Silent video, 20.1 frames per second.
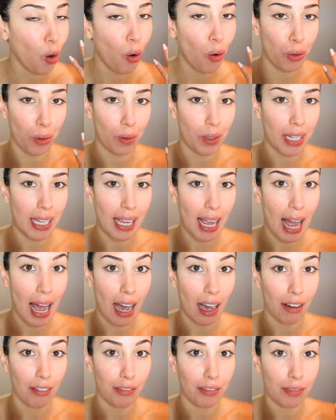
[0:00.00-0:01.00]

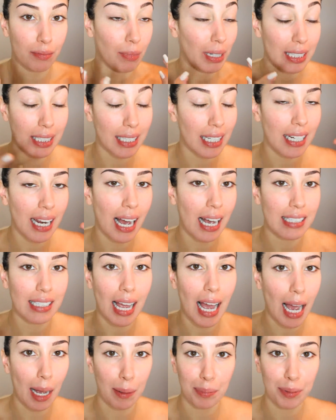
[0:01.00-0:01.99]
My skin
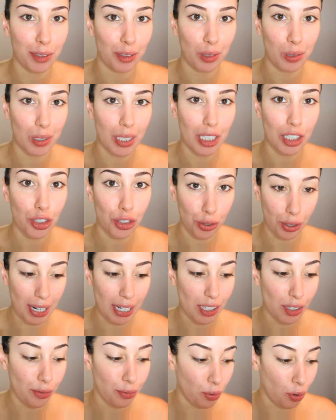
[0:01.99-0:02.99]
has absolutely
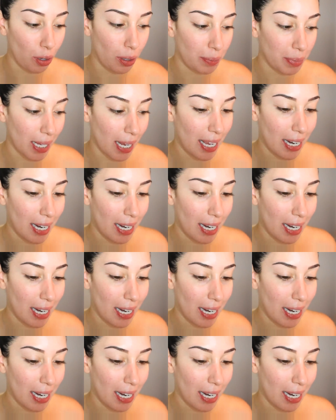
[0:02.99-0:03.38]
transformed,